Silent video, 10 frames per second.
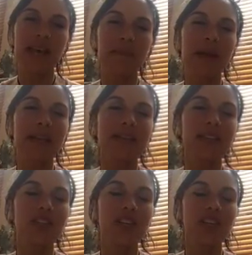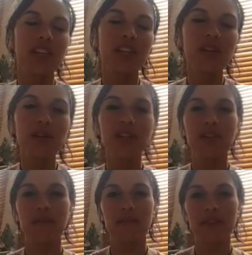It makes such a huge
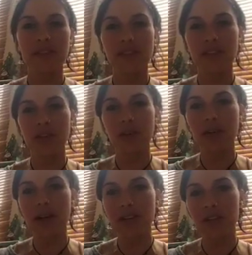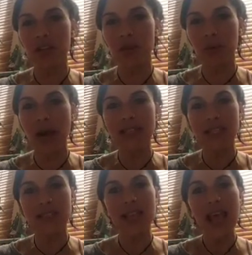difference to do a gratitude
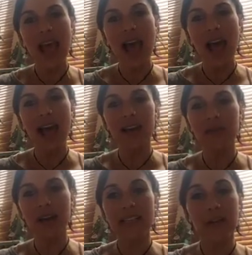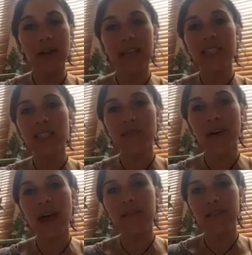practice and write down at least
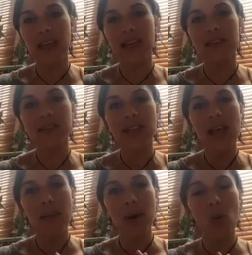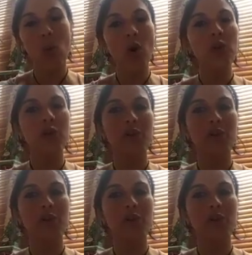5 things about what you're